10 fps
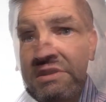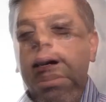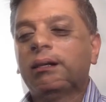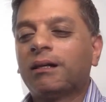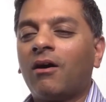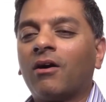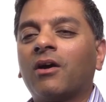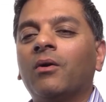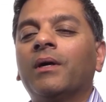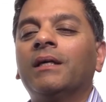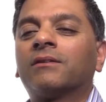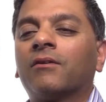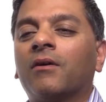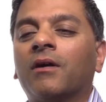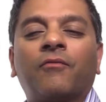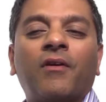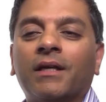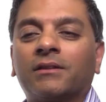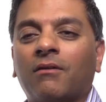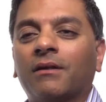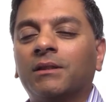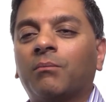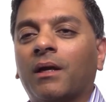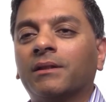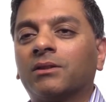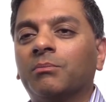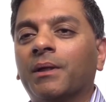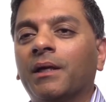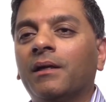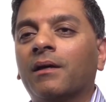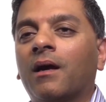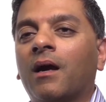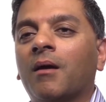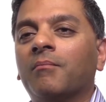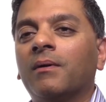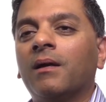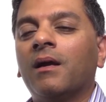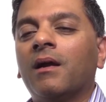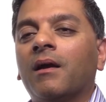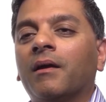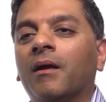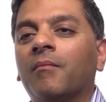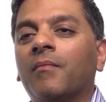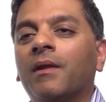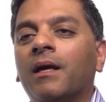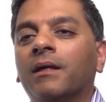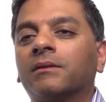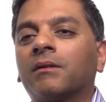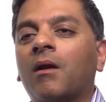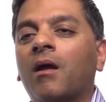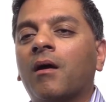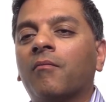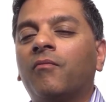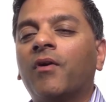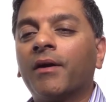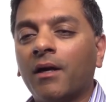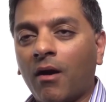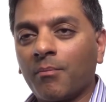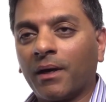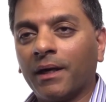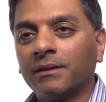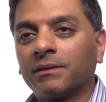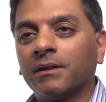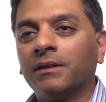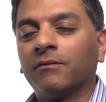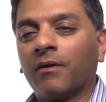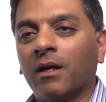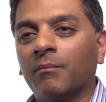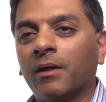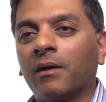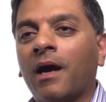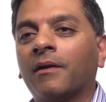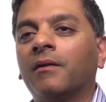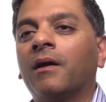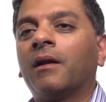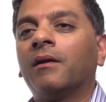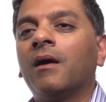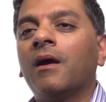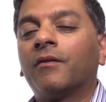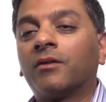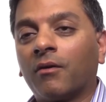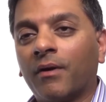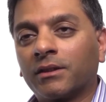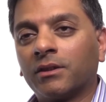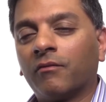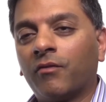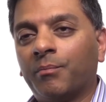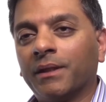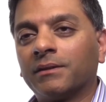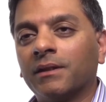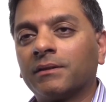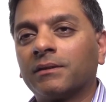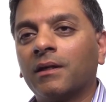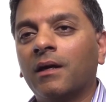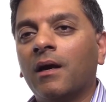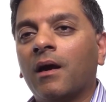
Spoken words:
Okay, Ocado is a very exciting place to be. There's a very high pace in development and the direction of the business.